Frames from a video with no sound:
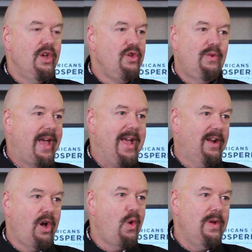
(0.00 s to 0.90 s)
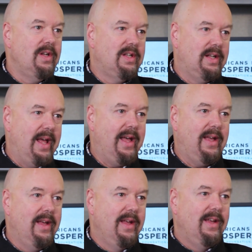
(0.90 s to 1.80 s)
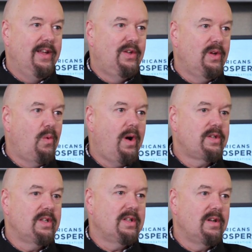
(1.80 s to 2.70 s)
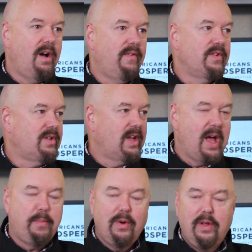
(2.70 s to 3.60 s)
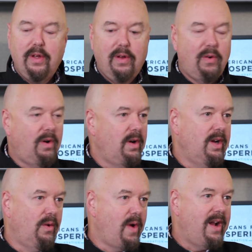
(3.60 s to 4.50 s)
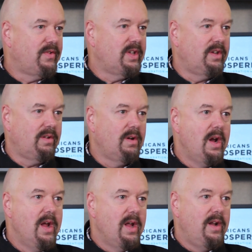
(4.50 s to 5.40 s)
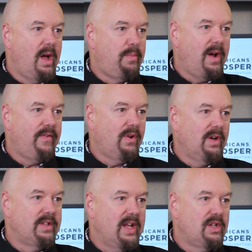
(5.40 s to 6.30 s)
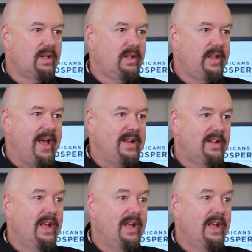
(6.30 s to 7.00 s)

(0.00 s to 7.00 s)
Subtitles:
You can't go in today into a Washington office on Capitol Hill or in a right of center nonprofit organization that